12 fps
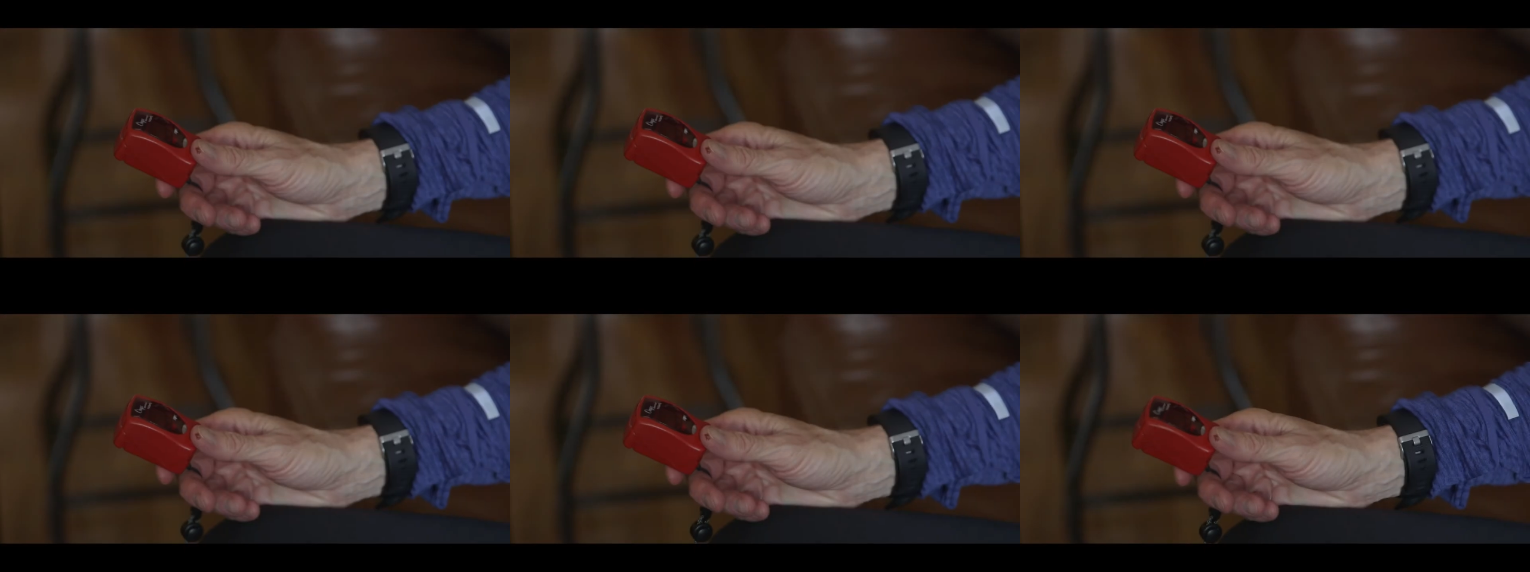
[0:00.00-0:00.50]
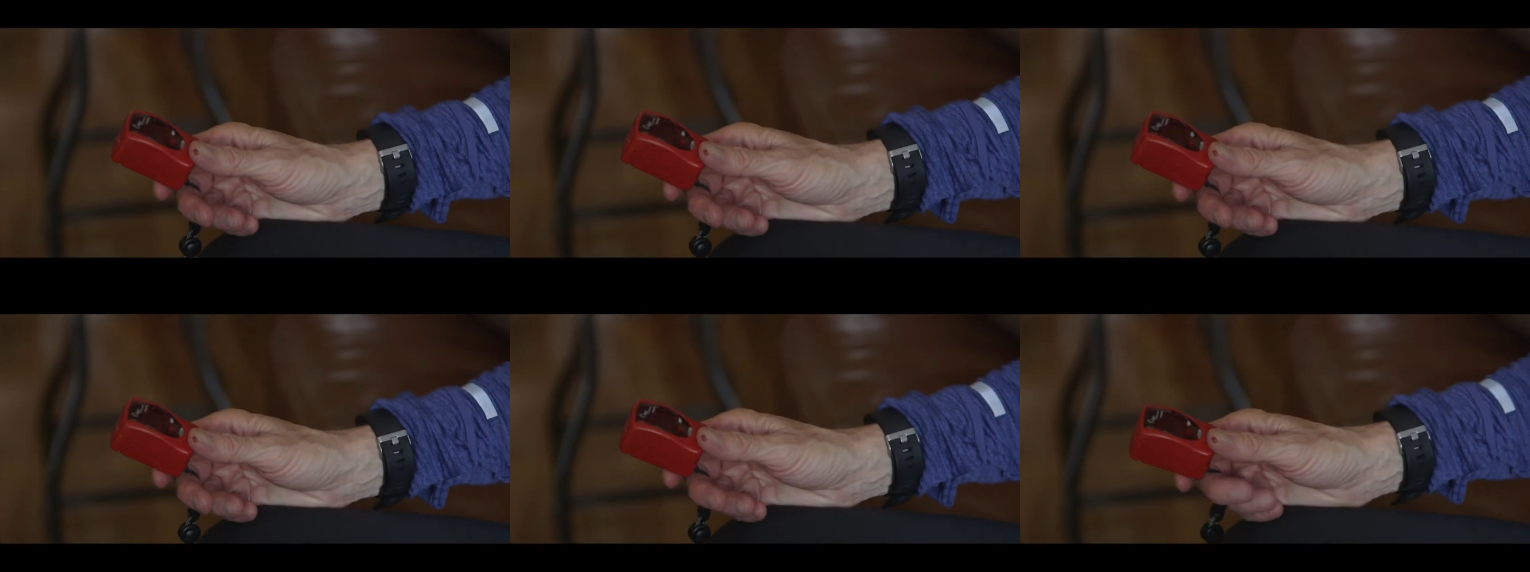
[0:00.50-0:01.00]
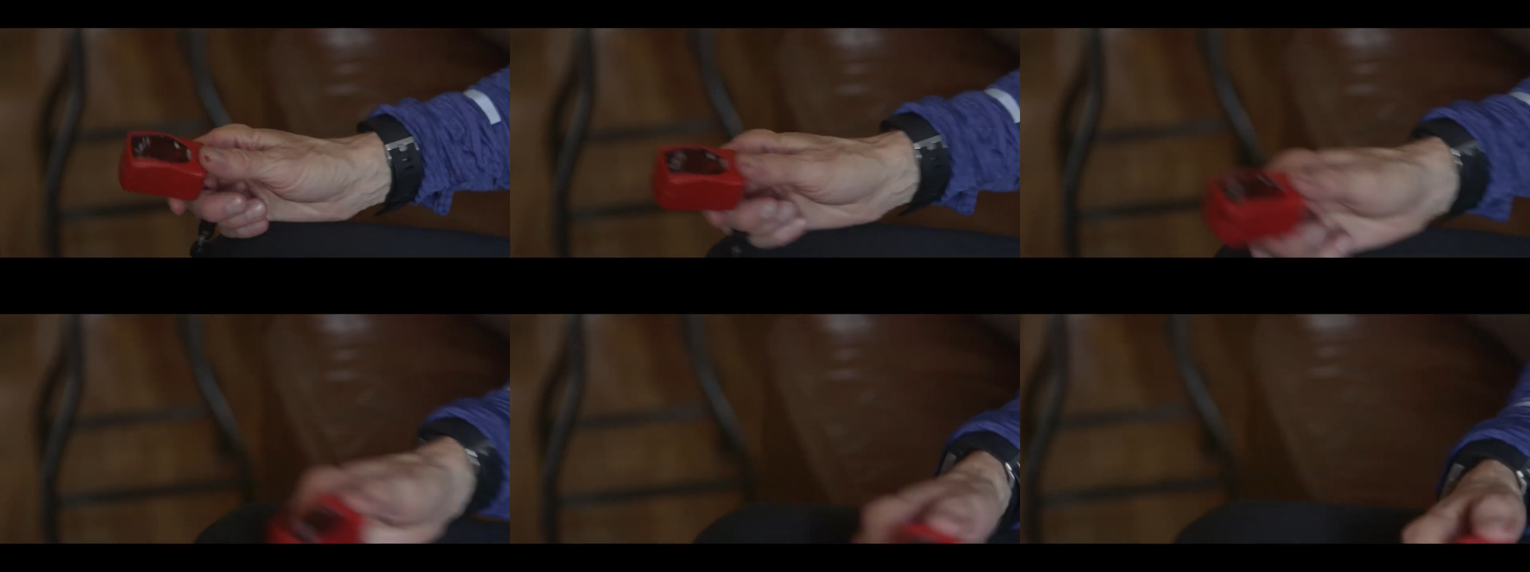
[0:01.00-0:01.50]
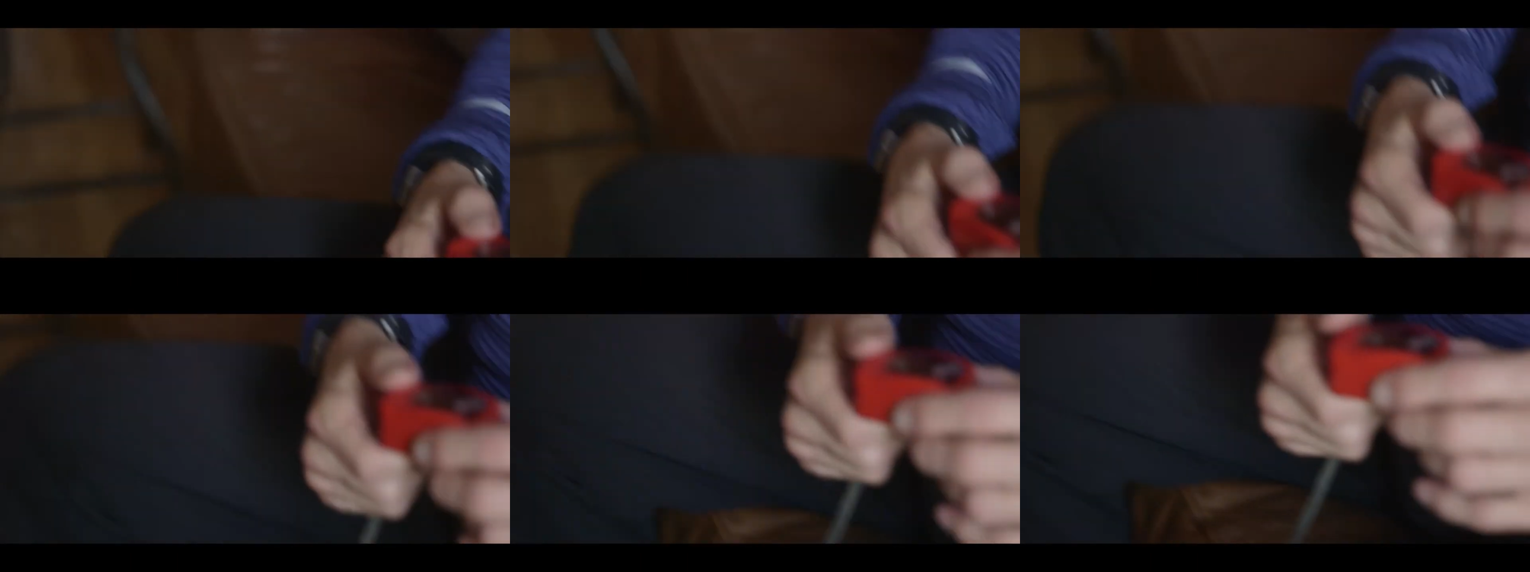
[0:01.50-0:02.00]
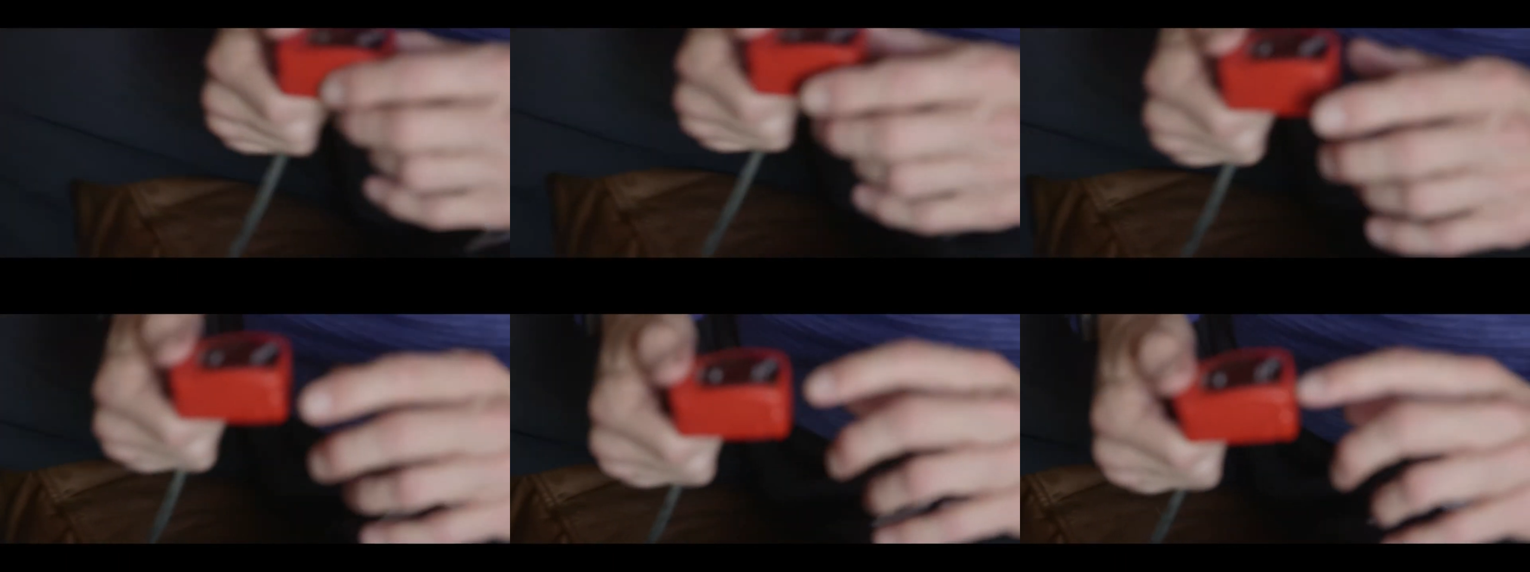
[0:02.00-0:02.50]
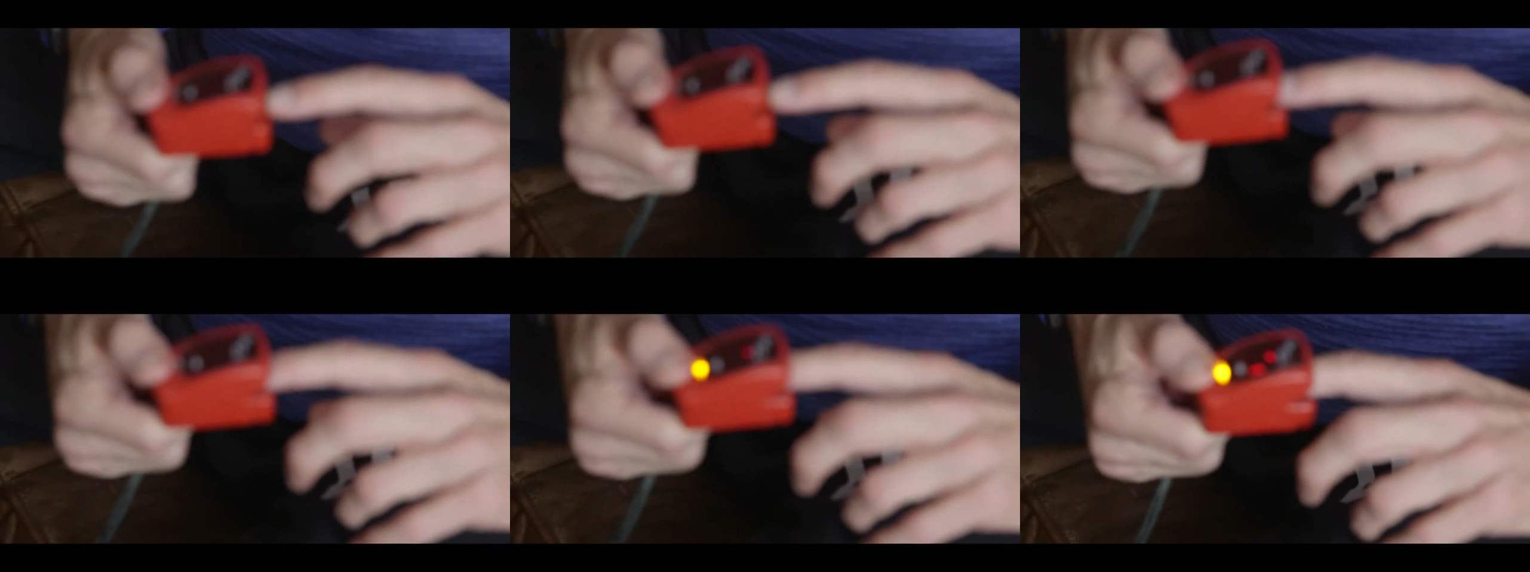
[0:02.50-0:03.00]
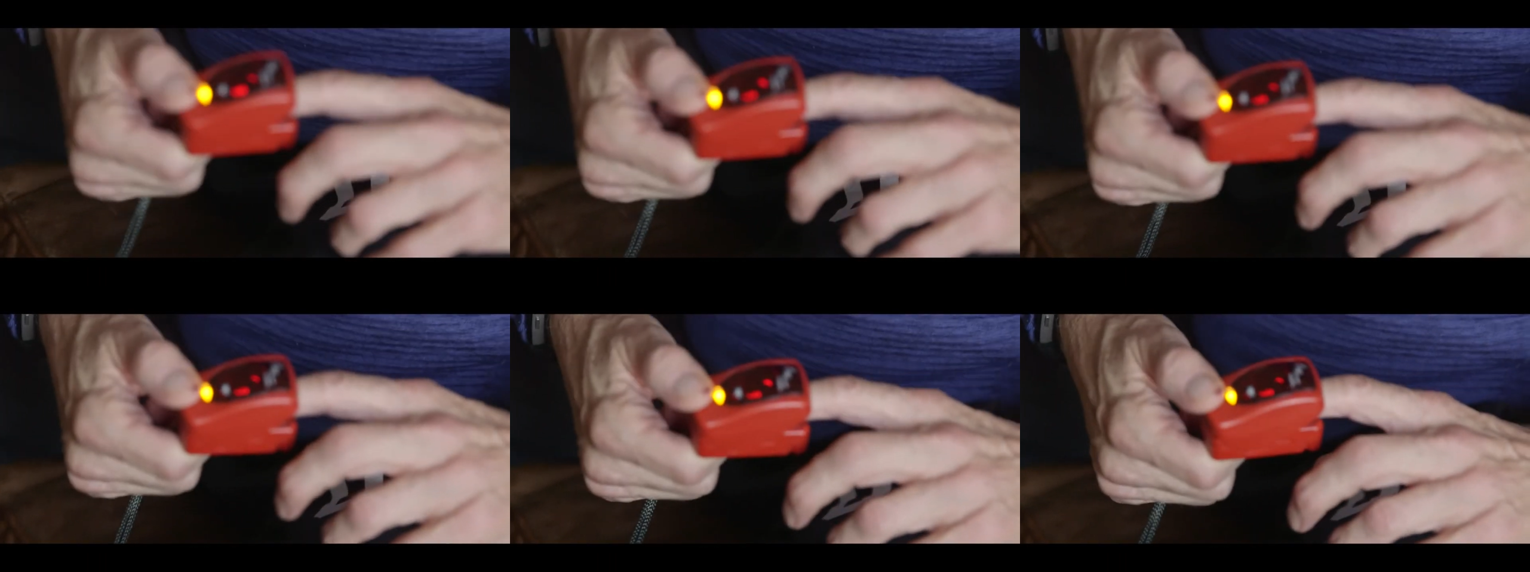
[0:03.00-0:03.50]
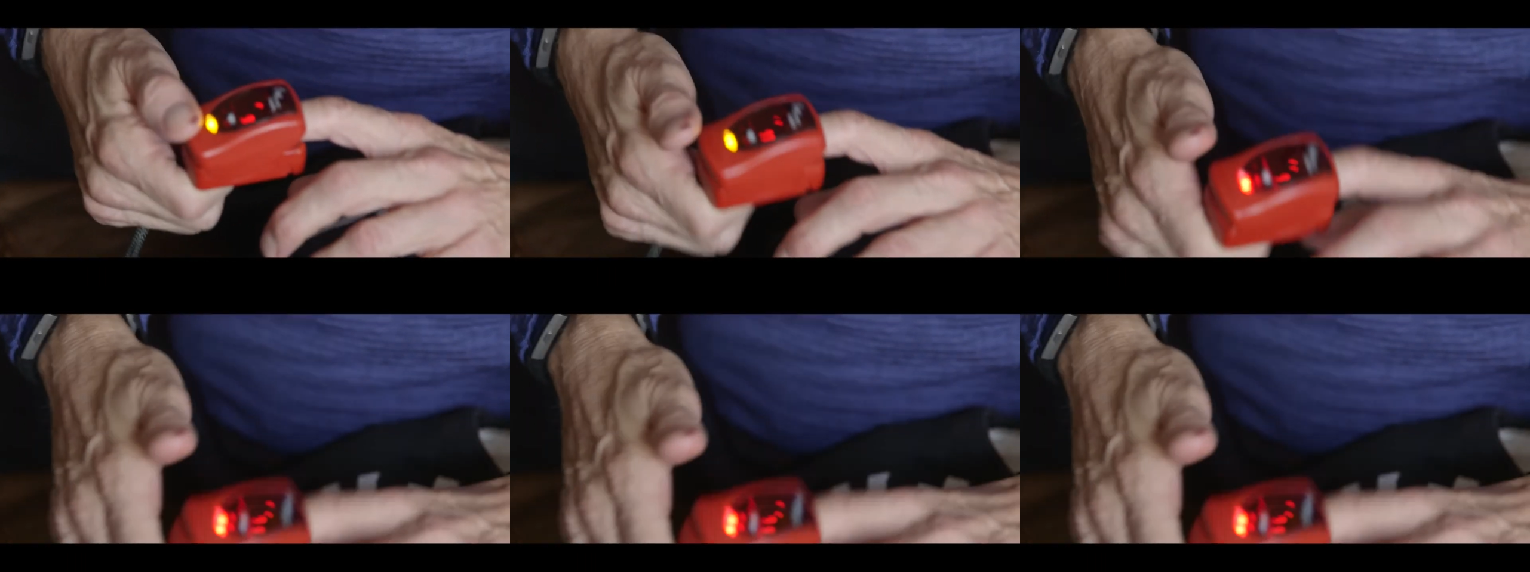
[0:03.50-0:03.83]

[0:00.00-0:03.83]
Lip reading: [unreadable: no face in view]